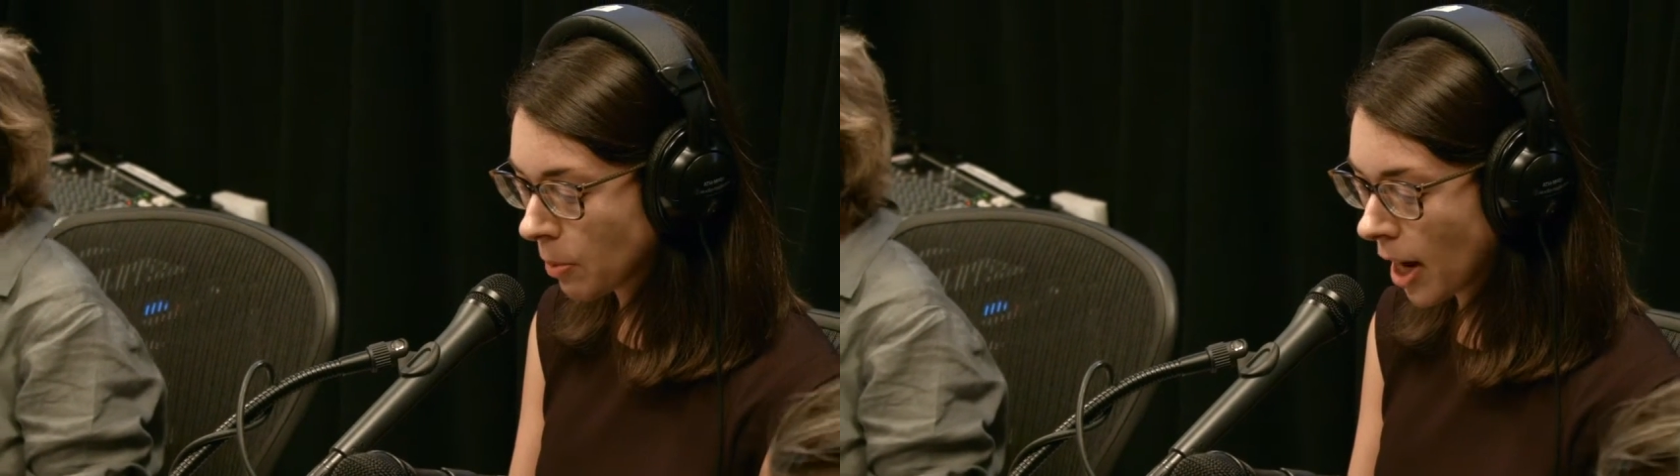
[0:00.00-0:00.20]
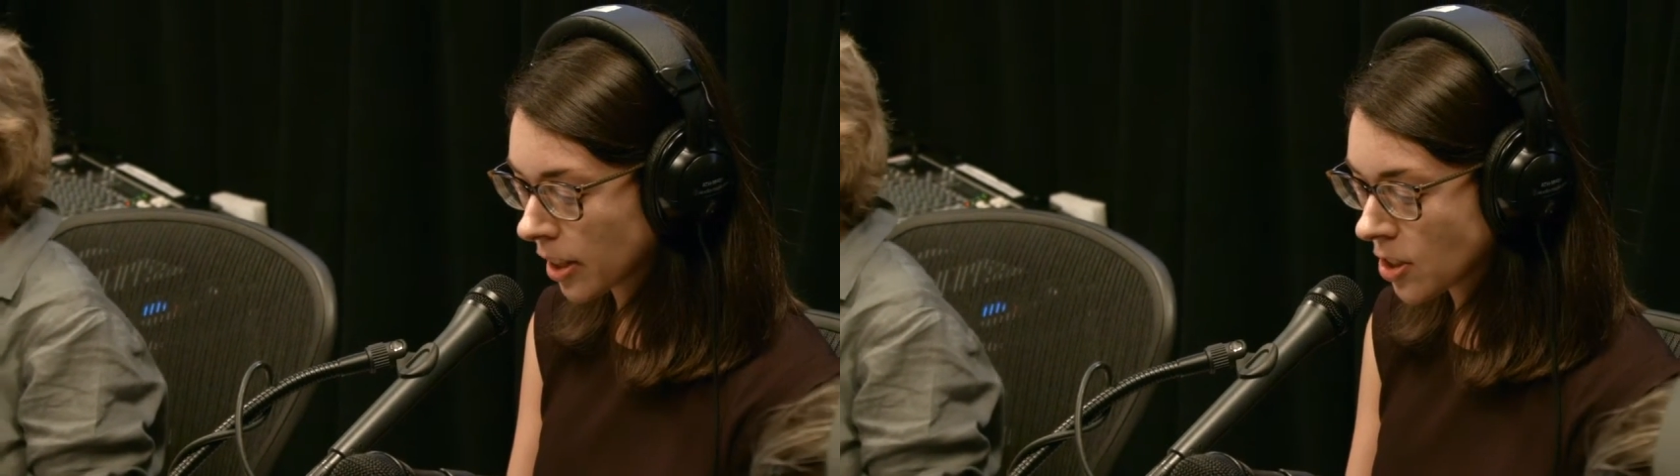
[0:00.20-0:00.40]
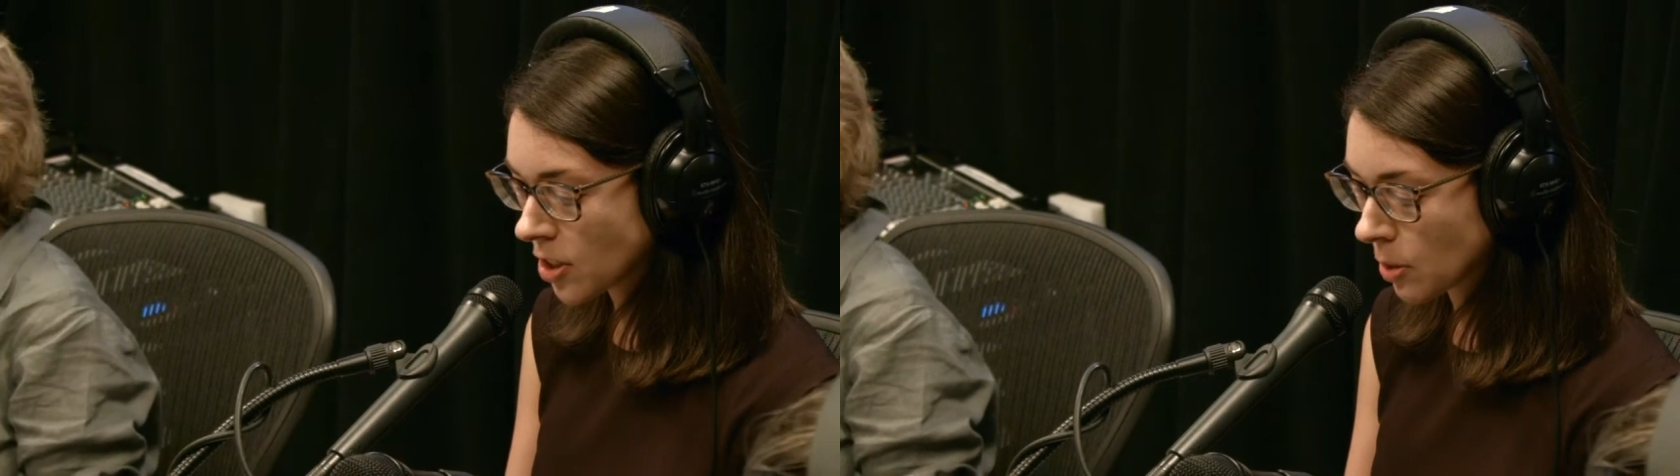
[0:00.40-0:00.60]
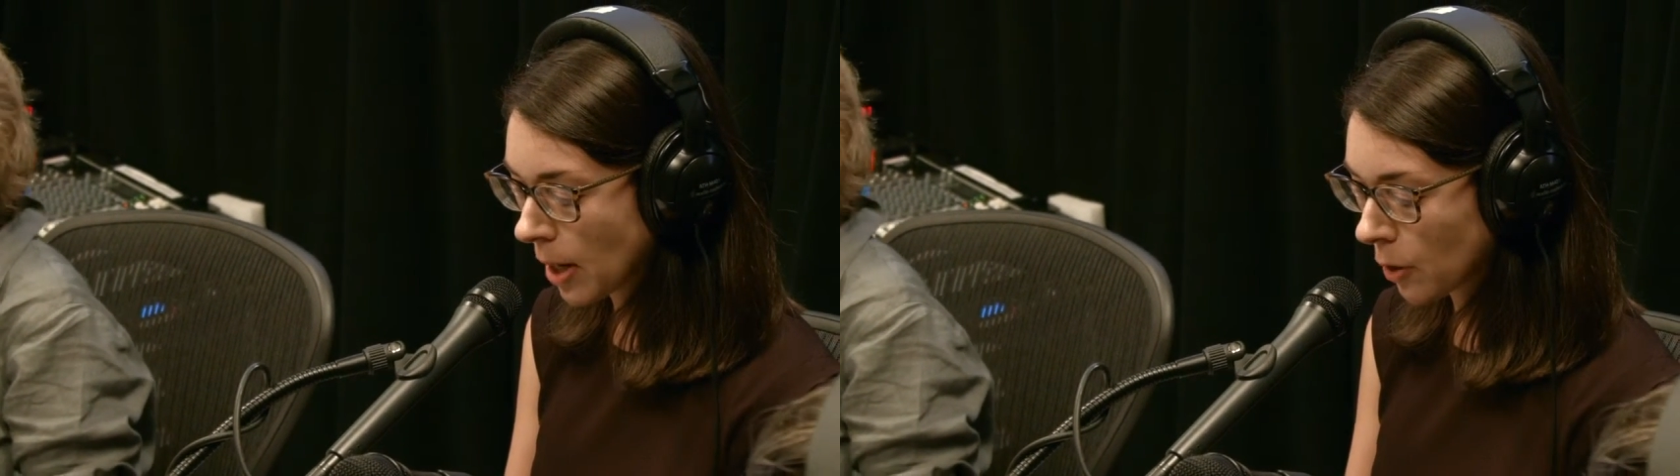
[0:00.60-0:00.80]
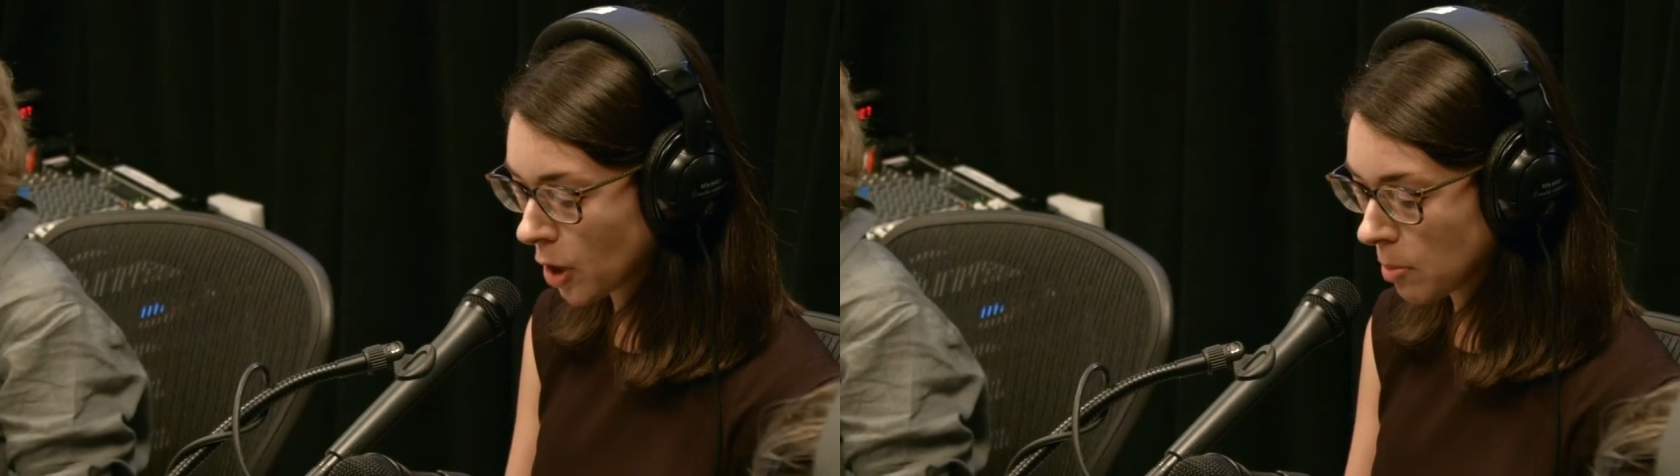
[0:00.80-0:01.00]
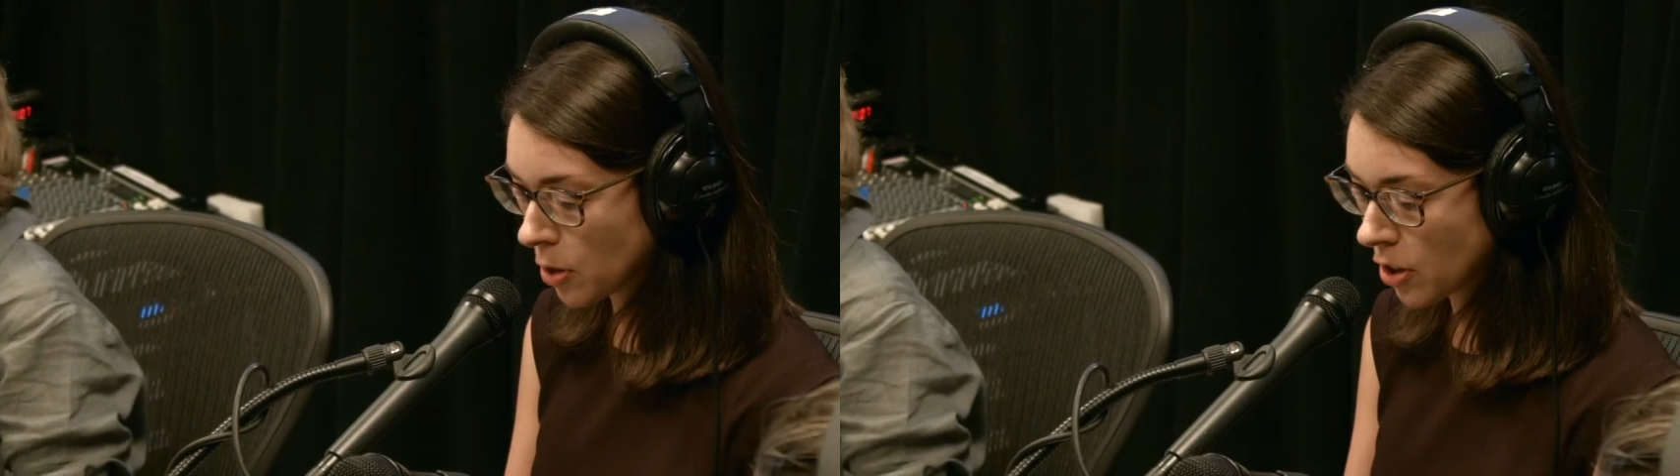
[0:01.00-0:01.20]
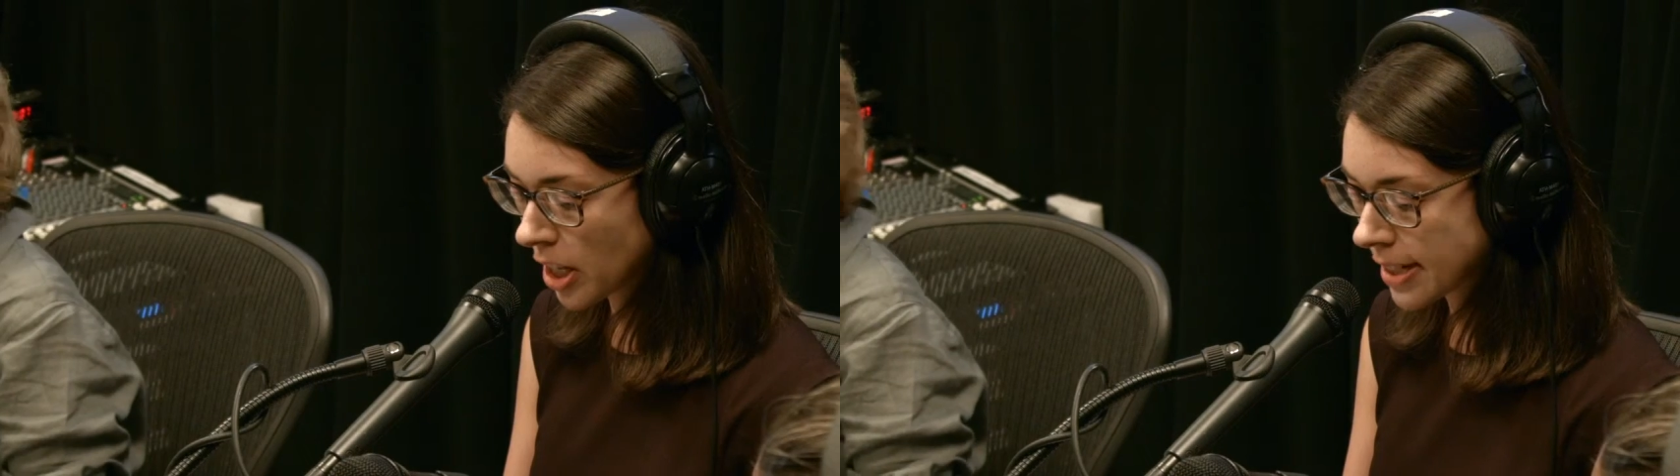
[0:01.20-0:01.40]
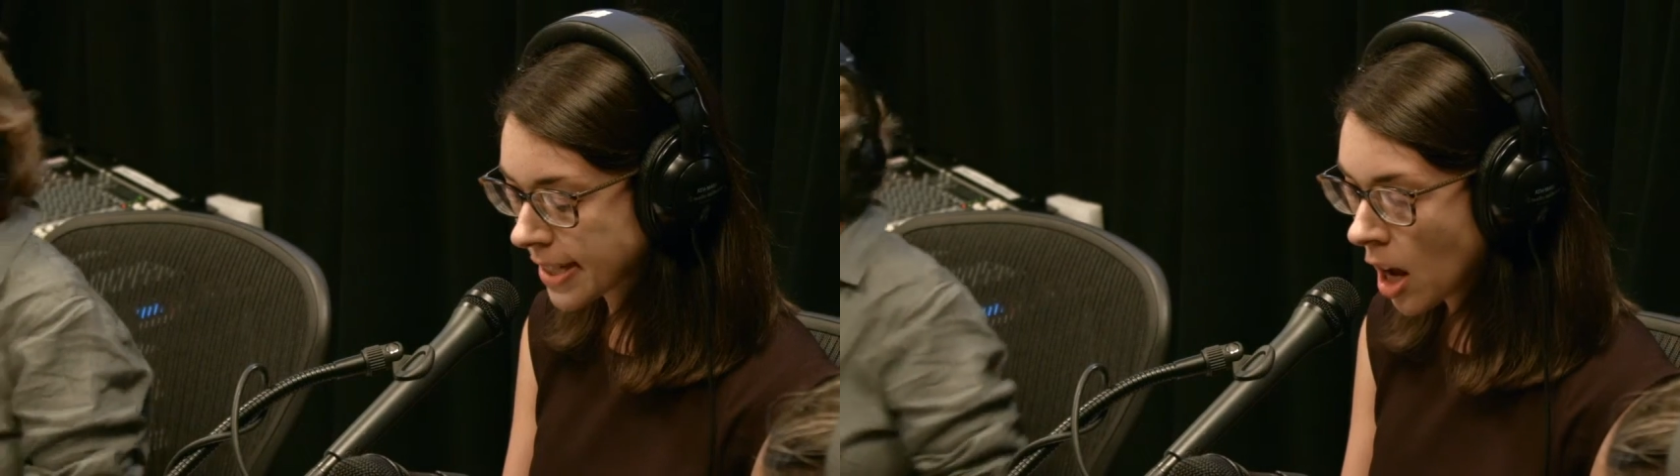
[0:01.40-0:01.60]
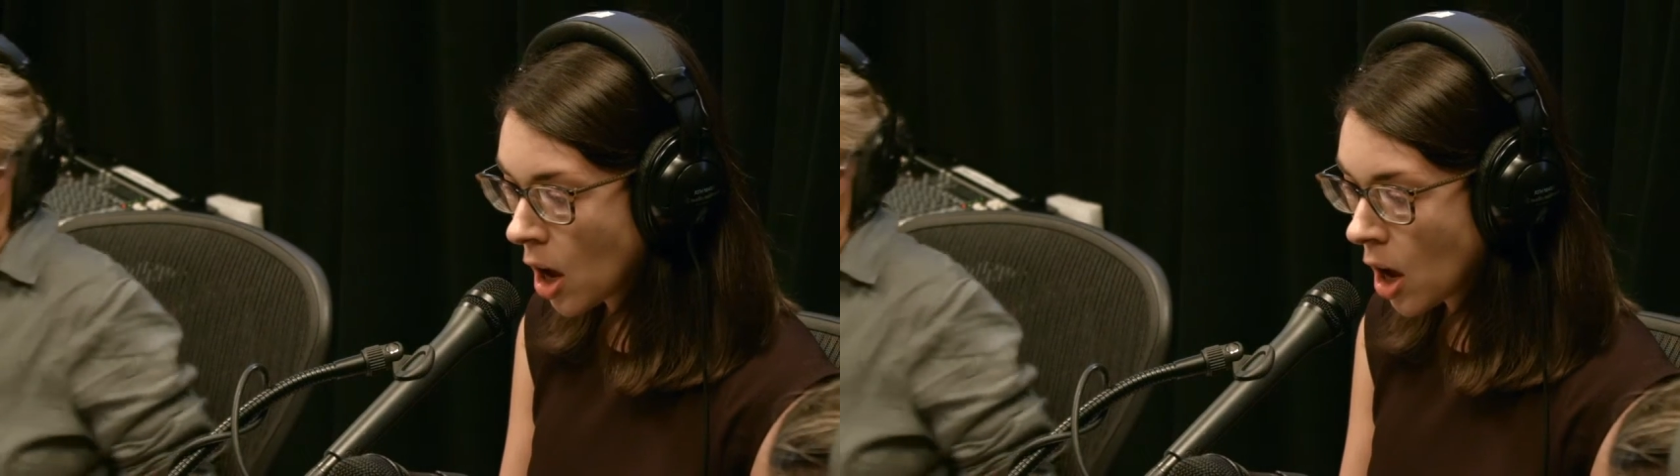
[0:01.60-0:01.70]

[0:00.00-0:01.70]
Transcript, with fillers: practices around communities.